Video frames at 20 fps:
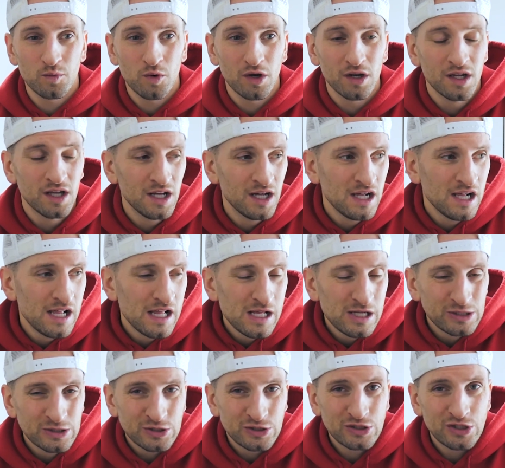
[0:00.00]
one.
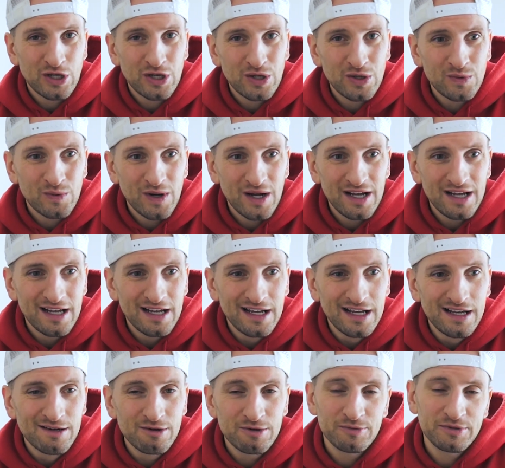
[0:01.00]
So
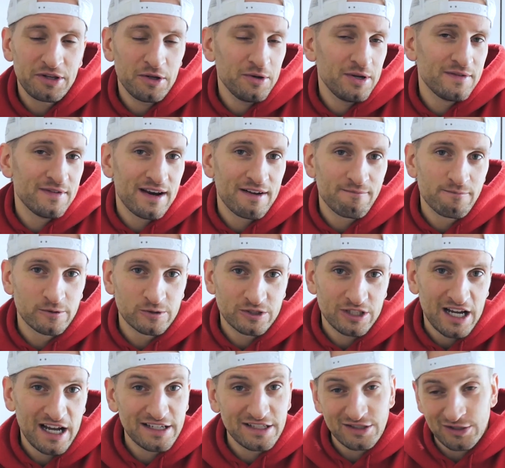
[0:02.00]
we don't even have much
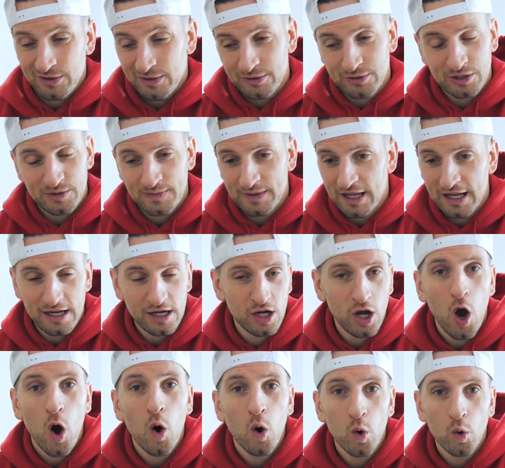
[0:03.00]
ice, so it would just be like a
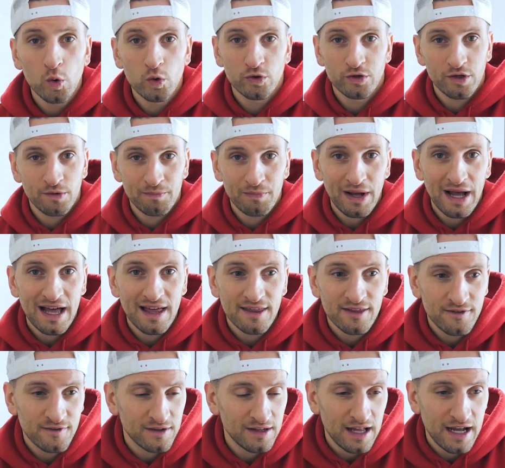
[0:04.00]
cold bath
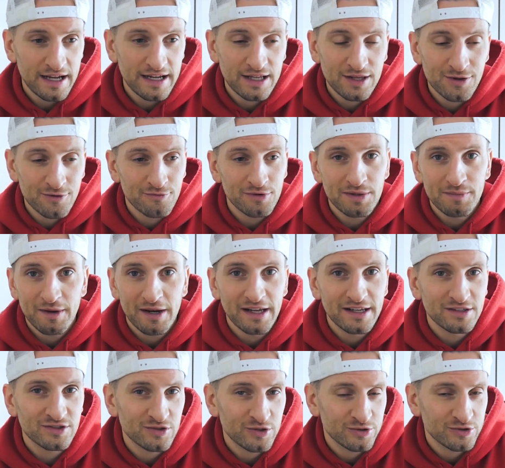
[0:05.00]
for like 3
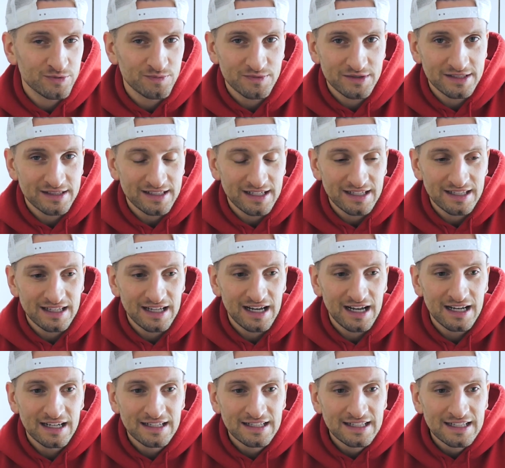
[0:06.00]
minutes or something like that.